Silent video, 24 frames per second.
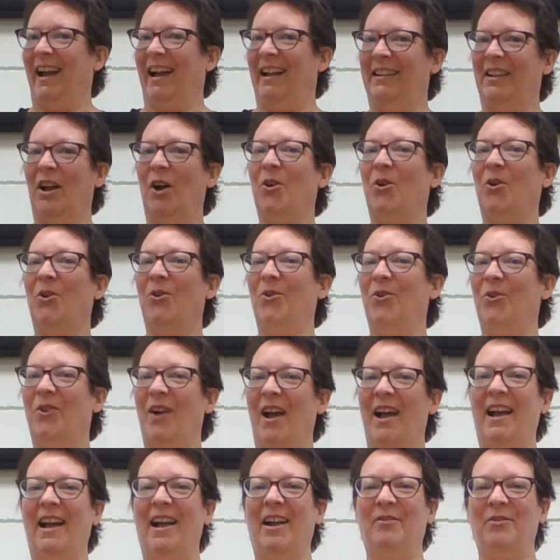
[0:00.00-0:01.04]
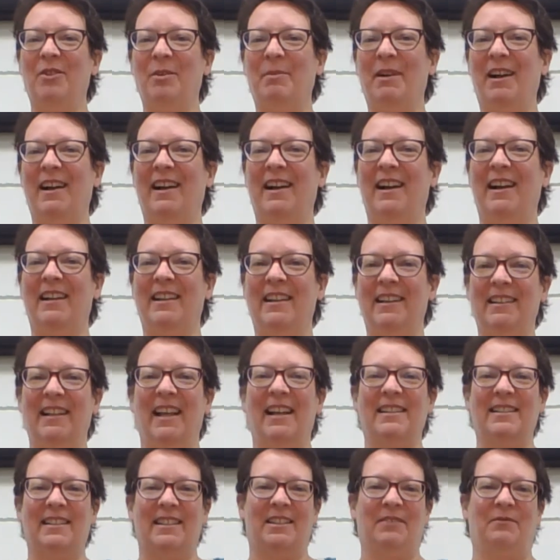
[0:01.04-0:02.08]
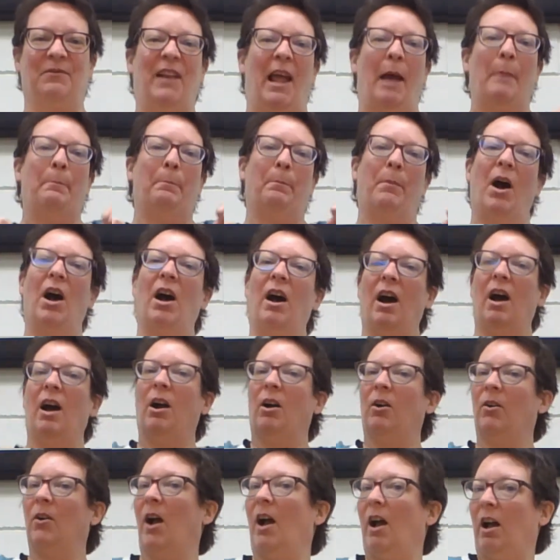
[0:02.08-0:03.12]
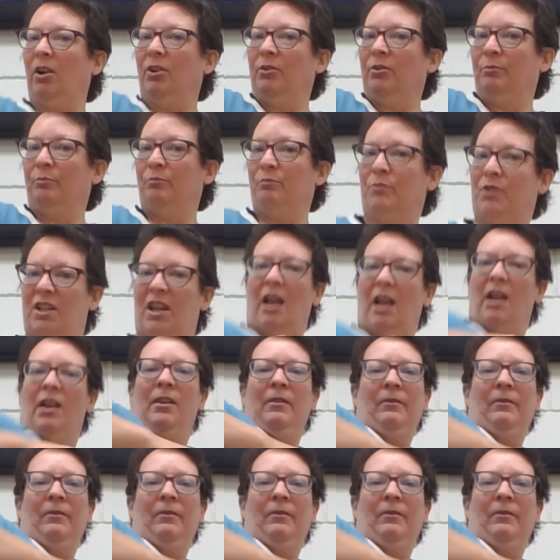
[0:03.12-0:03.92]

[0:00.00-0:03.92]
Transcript: Hello, everybody, let's flap our arms,